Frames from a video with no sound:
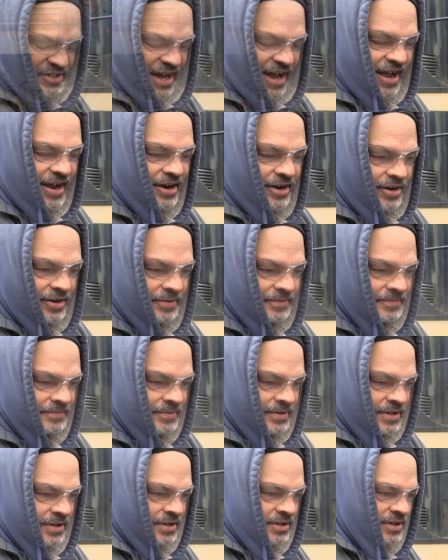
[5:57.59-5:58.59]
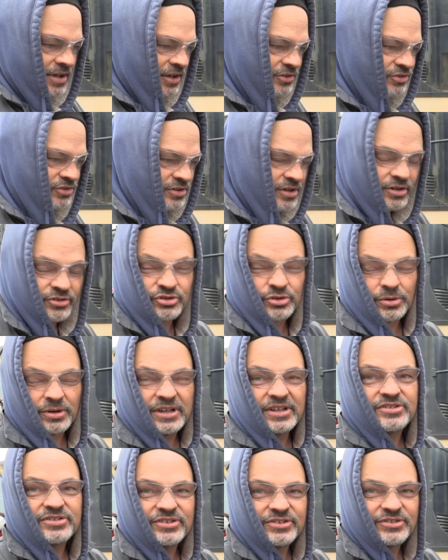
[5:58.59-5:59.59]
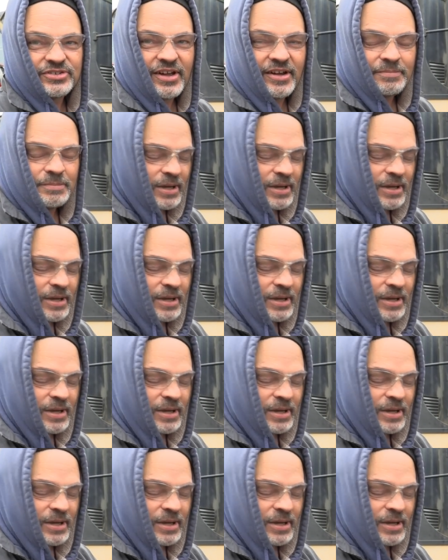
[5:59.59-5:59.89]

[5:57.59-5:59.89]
tire because there's grease and stuff